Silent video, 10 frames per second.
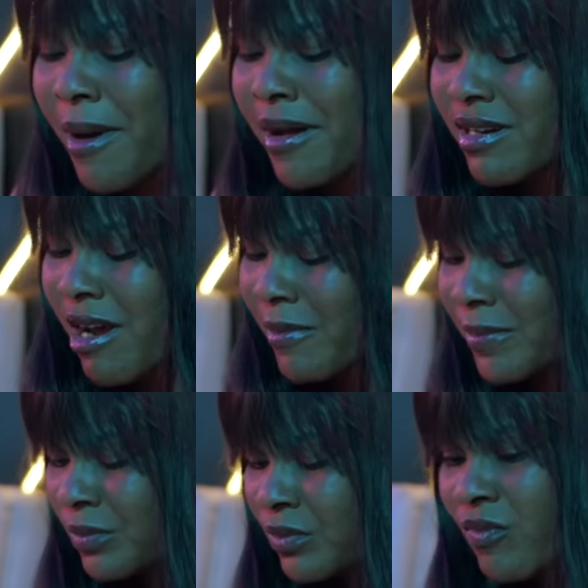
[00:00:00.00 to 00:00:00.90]
about now?
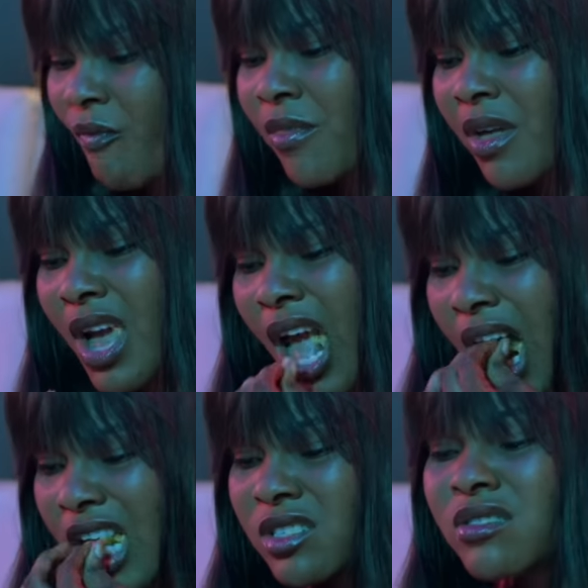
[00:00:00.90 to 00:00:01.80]

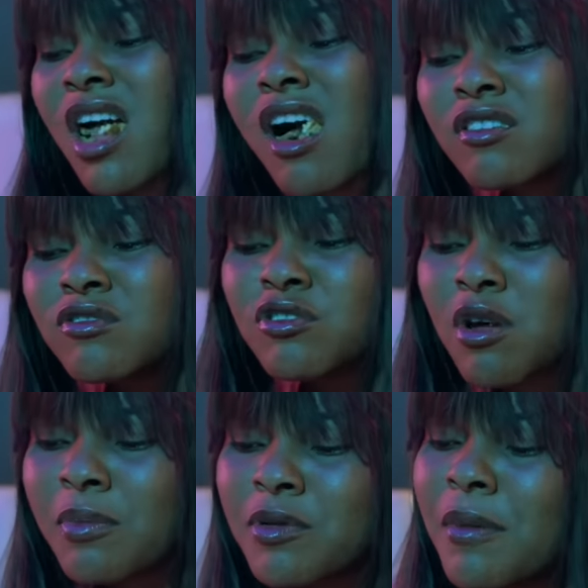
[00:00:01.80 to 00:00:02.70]
What's not come talk?